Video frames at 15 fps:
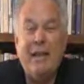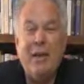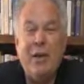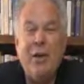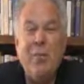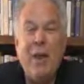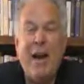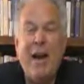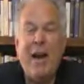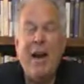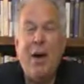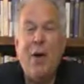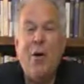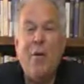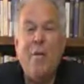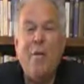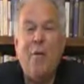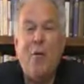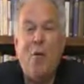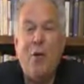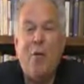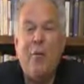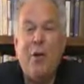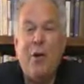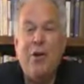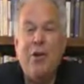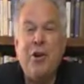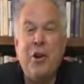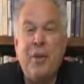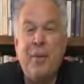you may not know him for
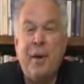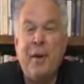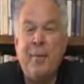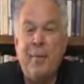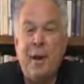procurement,